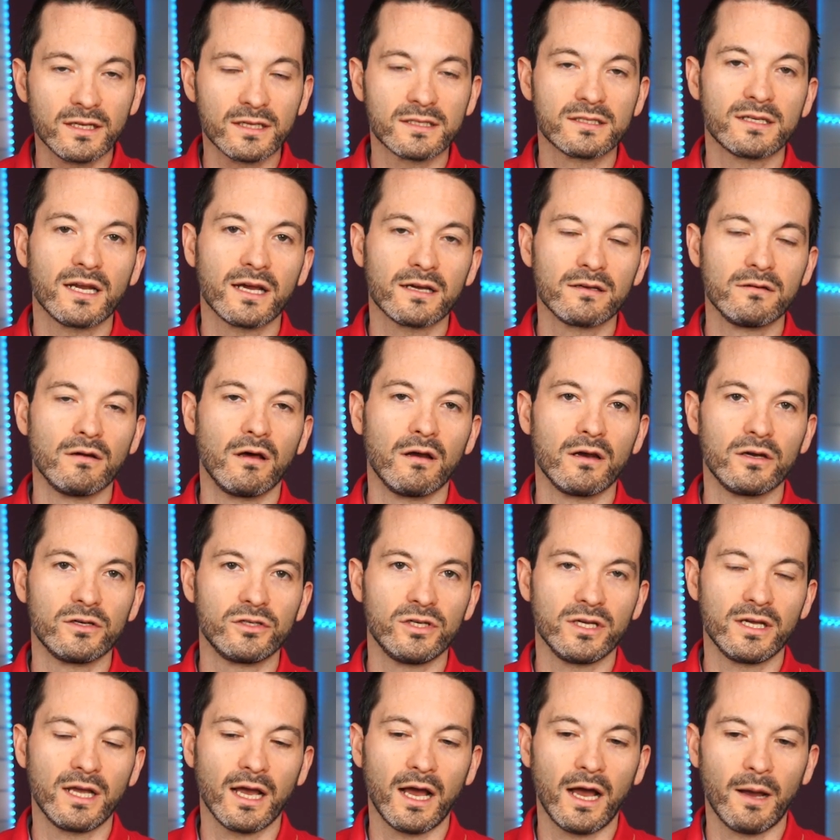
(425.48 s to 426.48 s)
this
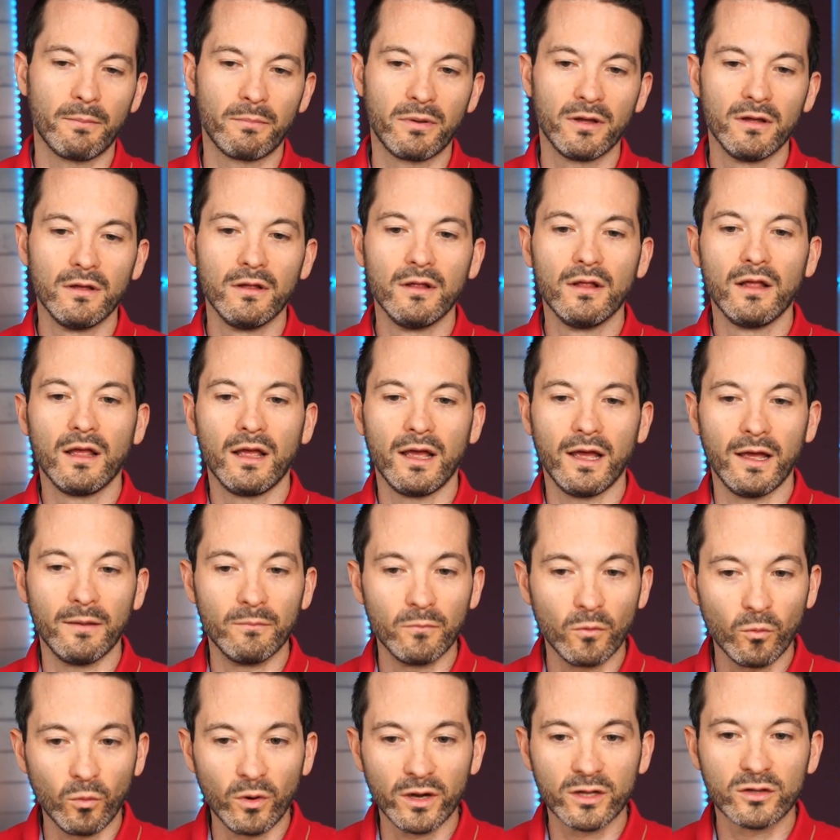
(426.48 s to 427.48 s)
technology gap um,
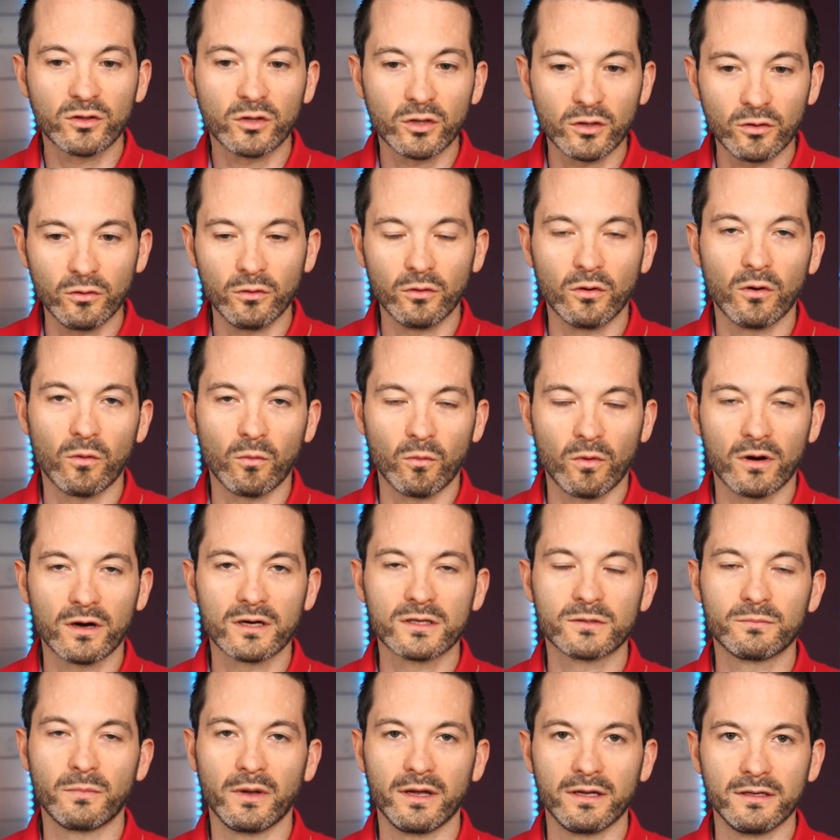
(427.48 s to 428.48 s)
with the Google
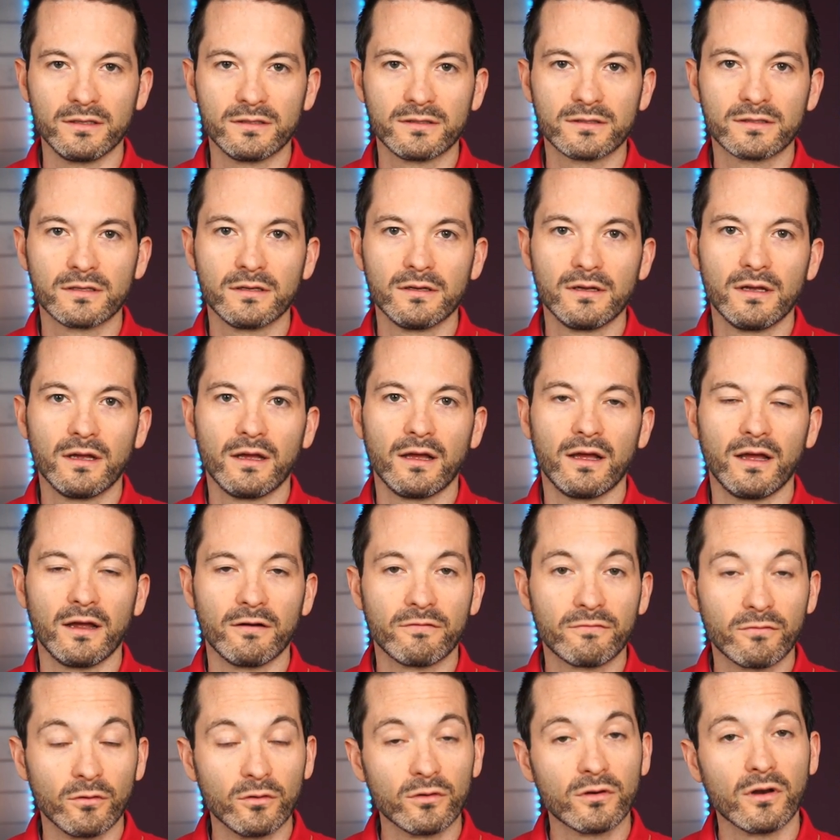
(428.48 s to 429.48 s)
Workspace uh,
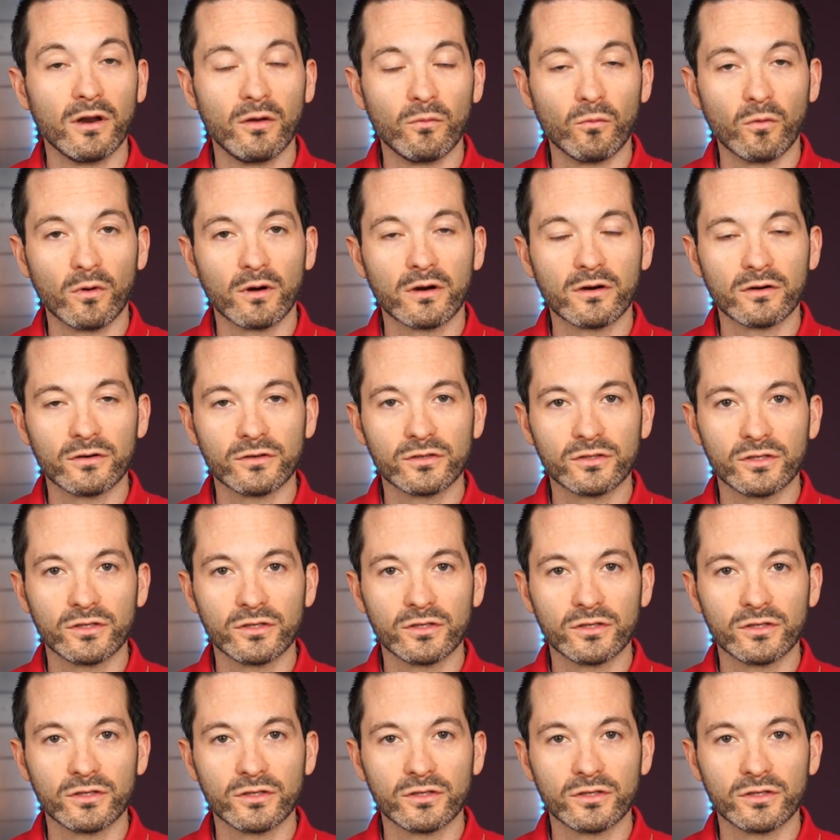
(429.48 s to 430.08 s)
Frontline Worker